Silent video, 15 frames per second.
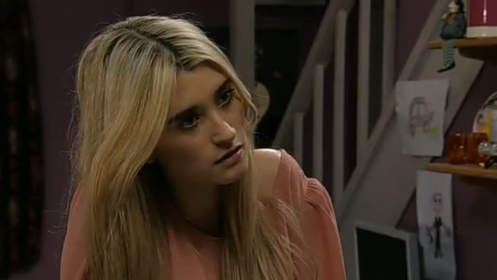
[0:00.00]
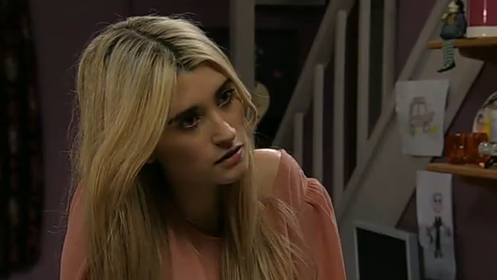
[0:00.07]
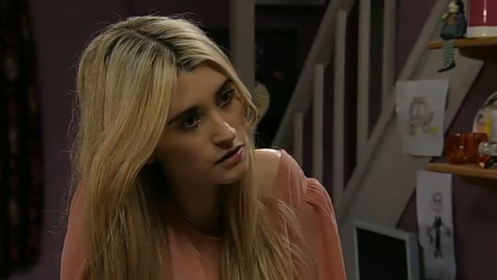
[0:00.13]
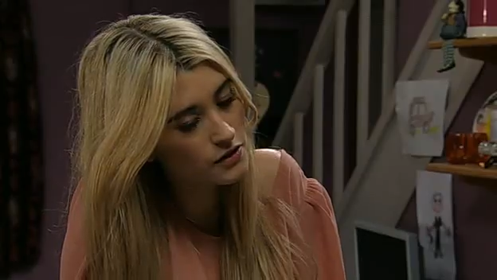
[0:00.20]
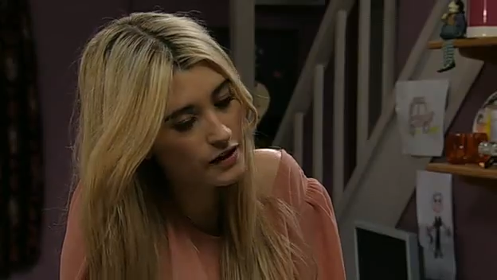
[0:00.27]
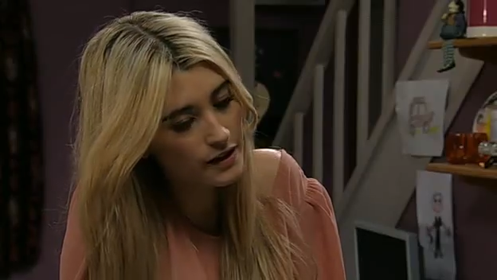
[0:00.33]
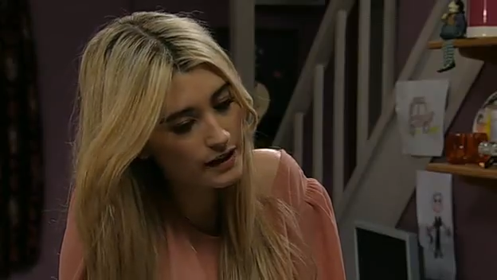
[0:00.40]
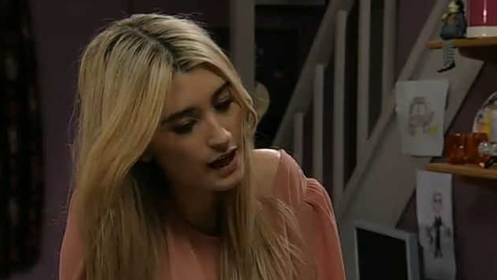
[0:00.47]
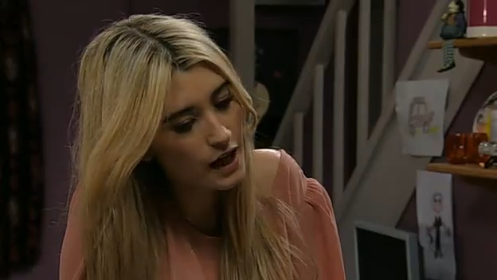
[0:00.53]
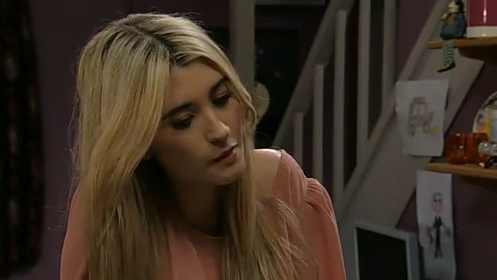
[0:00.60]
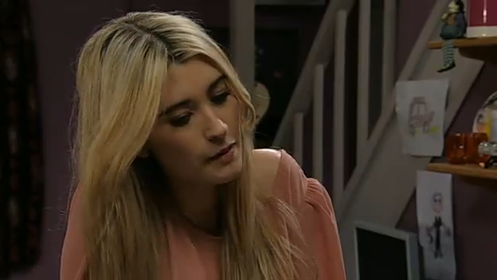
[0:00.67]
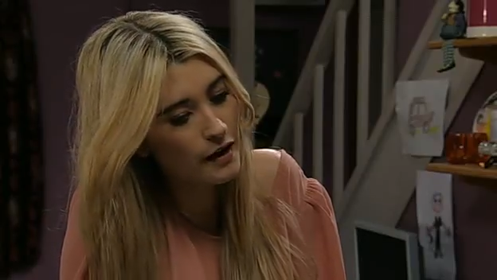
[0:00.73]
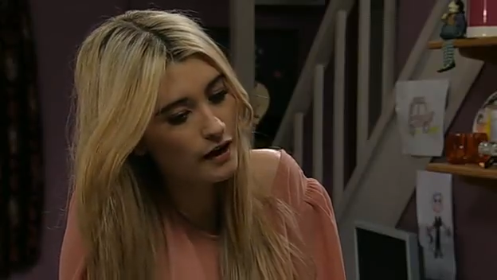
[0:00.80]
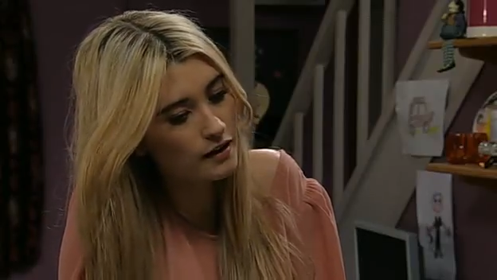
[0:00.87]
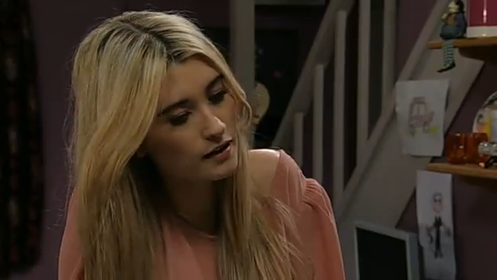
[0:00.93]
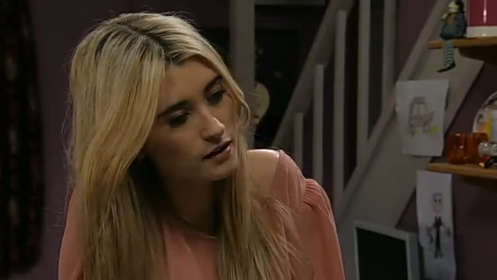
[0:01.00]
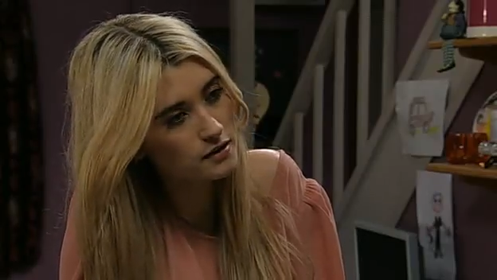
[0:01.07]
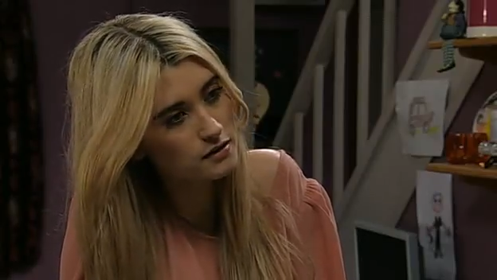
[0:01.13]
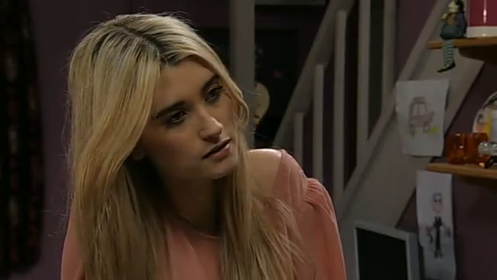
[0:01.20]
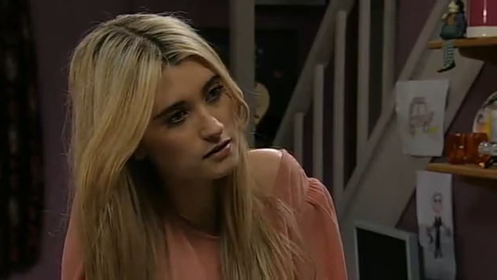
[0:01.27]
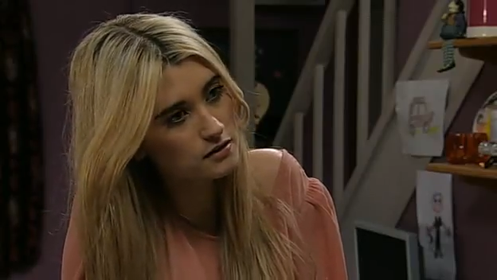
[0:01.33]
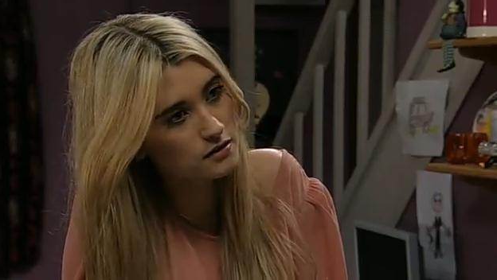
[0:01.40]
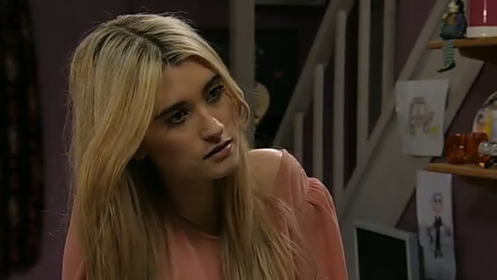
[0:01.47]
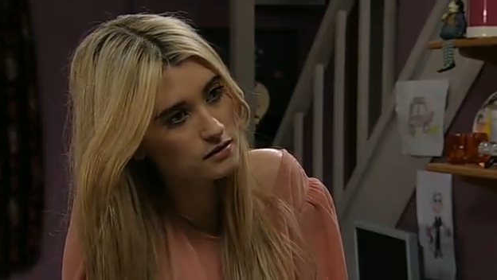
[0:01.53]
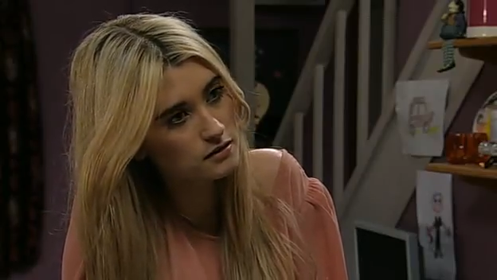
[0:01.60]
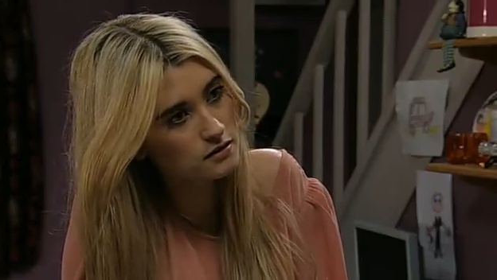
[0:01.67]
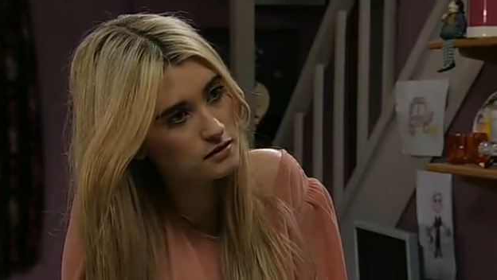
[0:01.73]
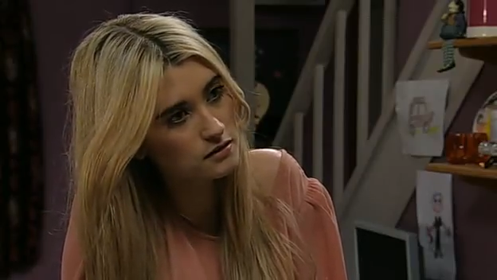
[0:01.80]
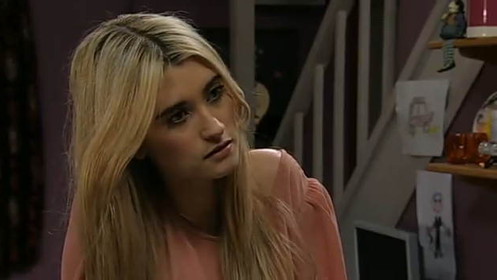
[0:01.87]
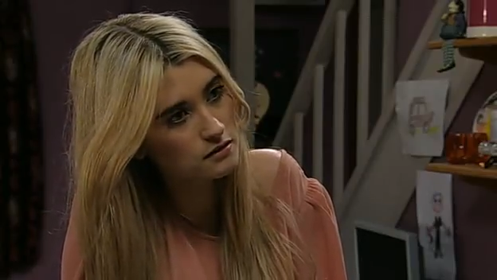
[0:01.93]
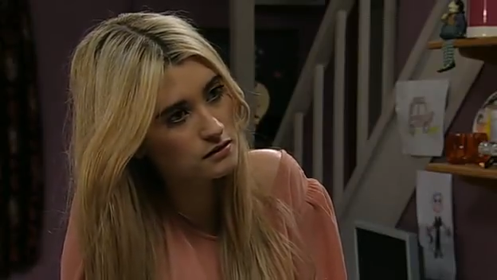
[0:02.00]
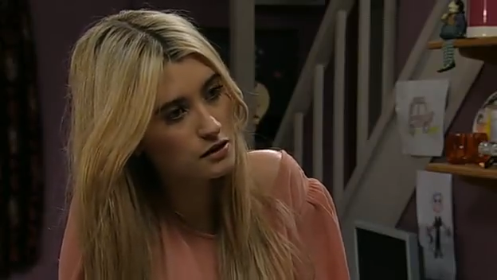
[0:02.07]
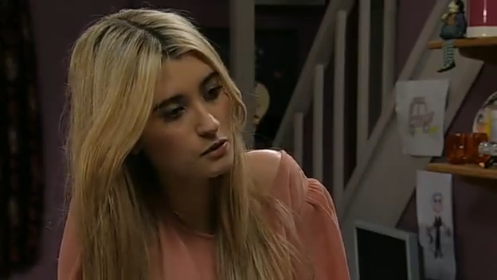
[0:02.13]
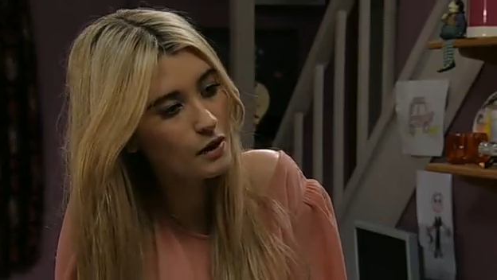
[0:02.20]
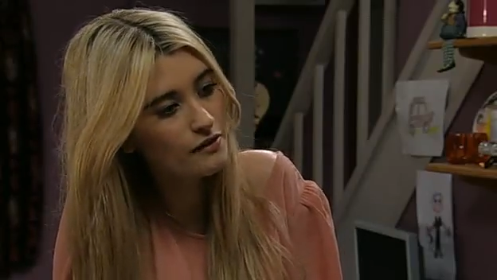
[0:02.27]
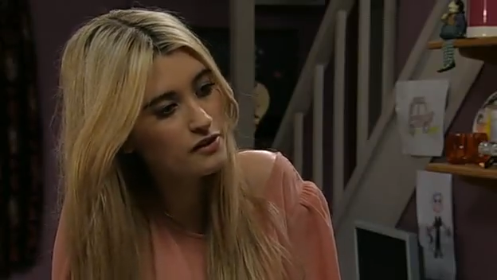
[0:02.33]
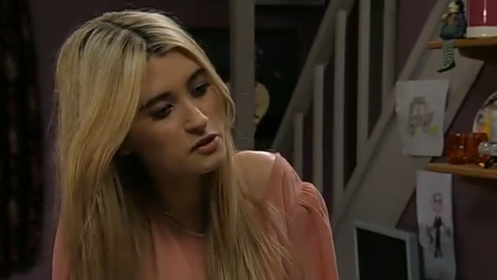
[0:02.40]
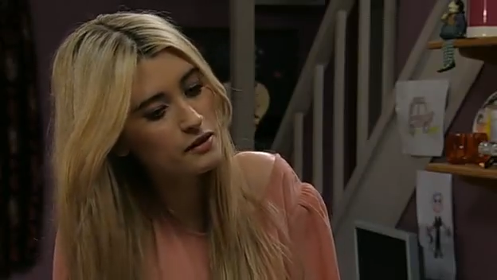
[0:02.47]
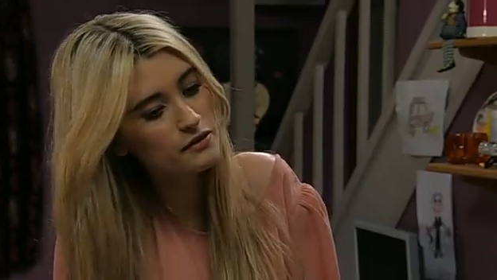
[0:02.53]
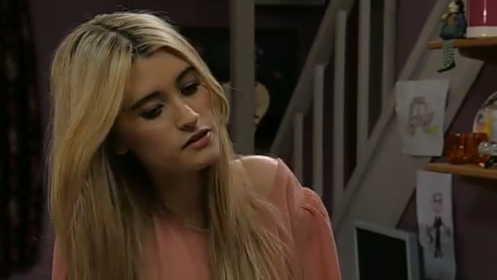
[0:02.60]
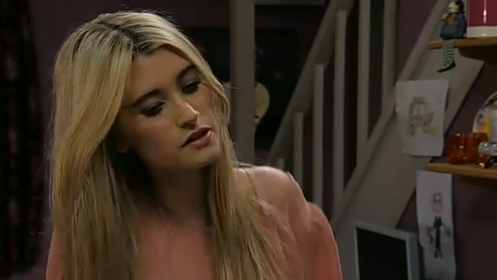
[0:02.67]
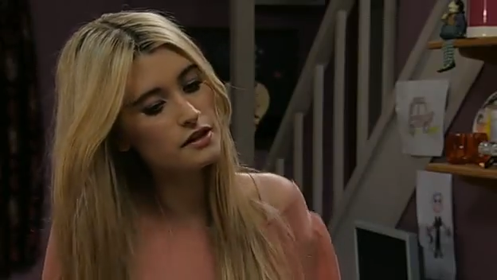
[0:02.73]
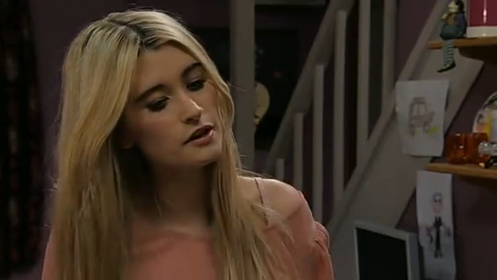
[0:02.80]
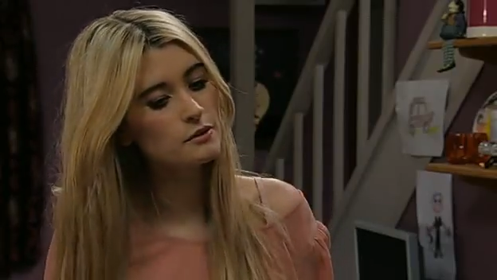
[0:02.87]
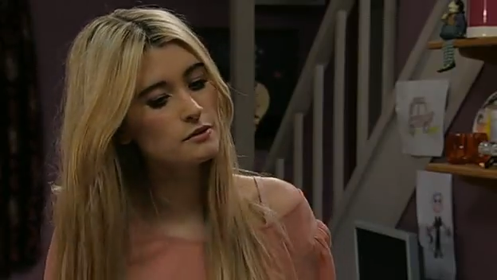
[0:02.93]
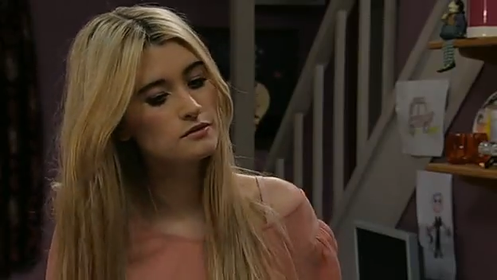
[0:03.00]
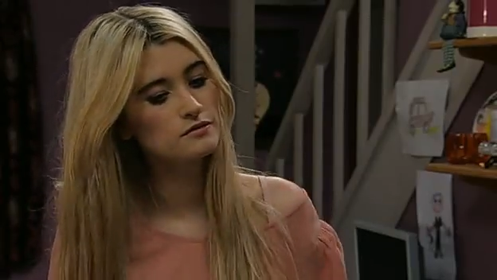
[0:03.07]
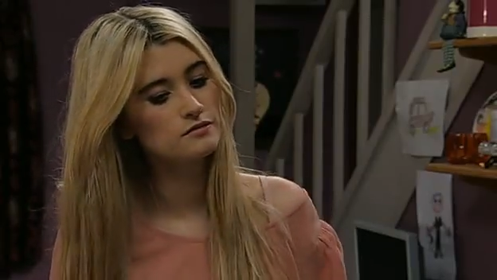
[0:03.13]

So then get her back. Do whatever you have to do.